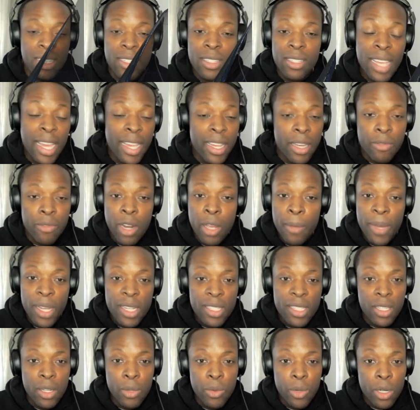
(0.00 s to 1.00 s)
attacking right
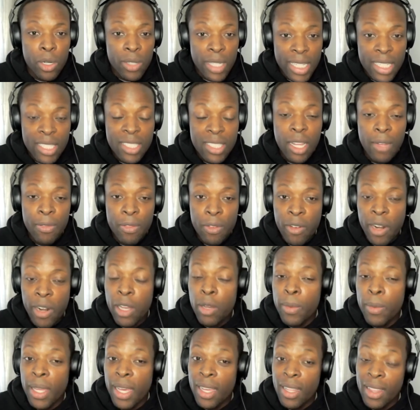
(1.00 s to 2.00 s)
backs in the world, he's definitely right
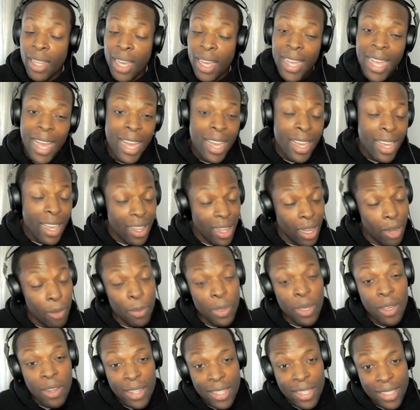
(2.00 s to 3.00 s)
up there. Like, I'll
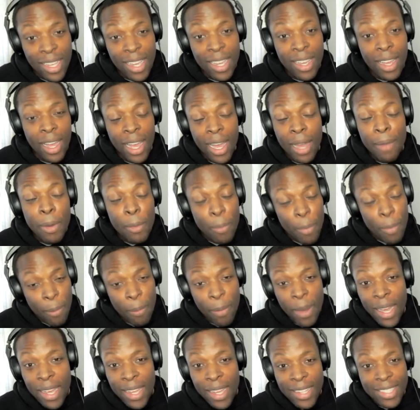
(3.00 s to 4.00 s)
be honest, I'm a bit
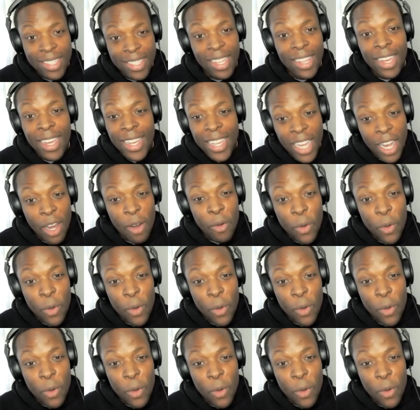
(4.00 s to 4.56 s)
biased. I like Kyle